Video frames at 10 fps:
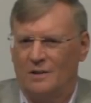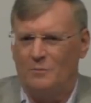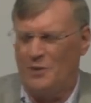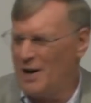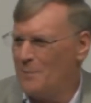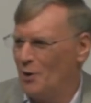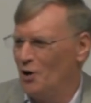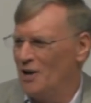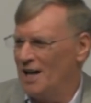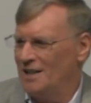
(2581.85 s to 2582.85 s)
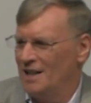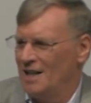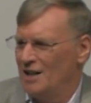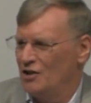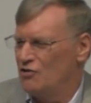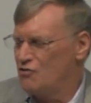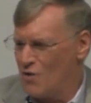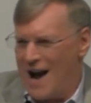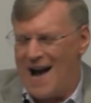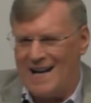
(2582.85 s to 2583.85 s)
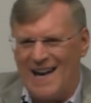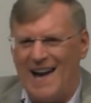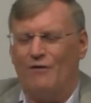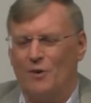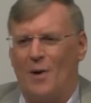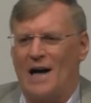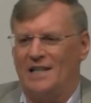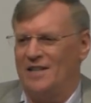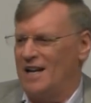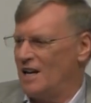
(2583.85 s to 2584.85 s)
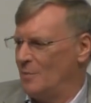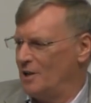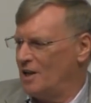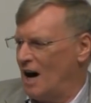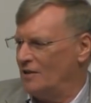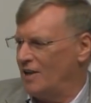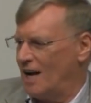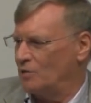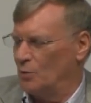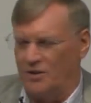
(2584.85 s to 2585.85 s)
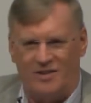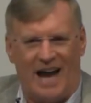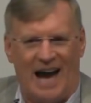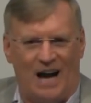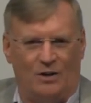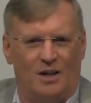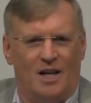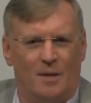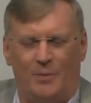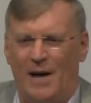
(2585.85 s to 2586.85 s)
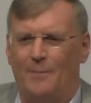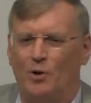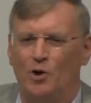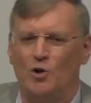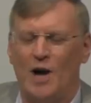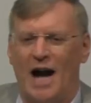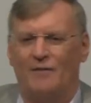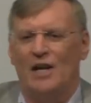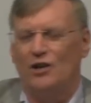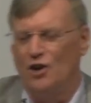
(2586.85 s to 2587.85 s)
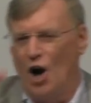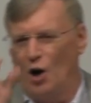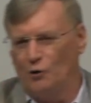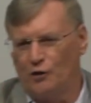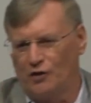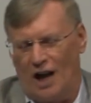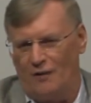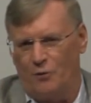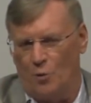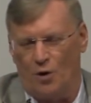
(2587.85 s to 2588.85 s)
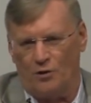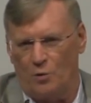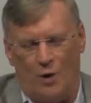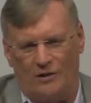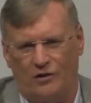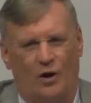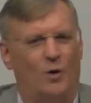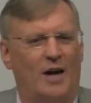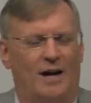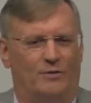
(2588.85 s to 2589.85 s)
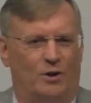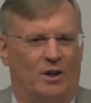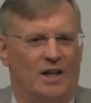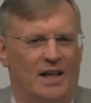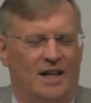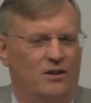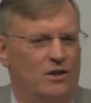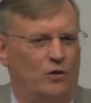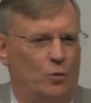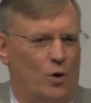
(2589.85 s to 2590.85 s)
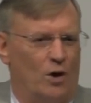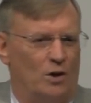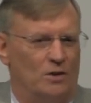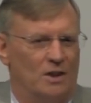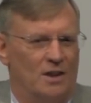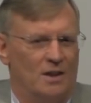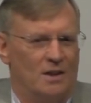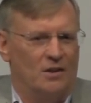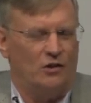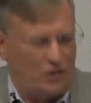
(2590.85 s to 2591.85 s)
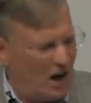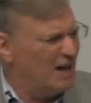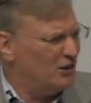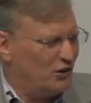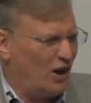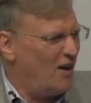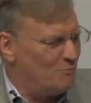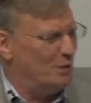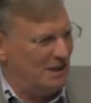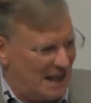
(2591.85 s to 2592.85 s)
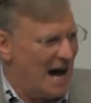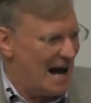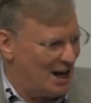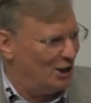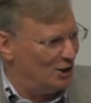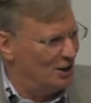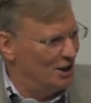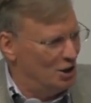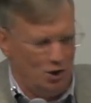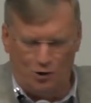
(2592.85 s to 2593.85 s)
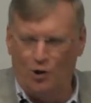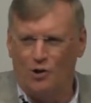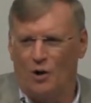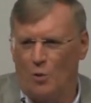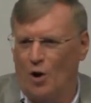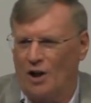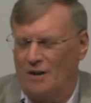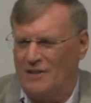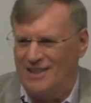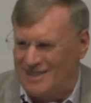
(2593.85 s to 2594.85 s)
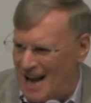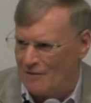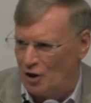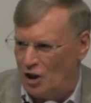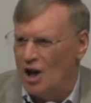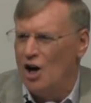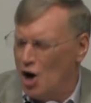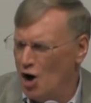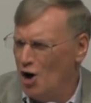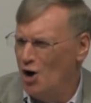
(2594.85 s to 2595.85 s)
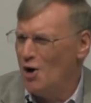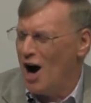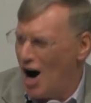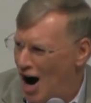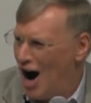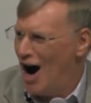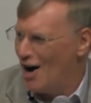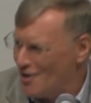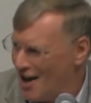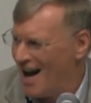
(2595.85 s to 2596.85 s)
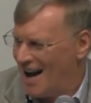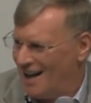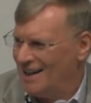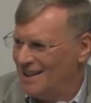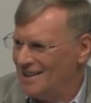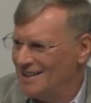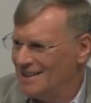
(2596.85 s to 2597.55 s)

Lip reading: people that drag everybody they come in contact with down, people who have no self-worth whatsoever in this world, sons of Belial who do the work of the devil. Who are they?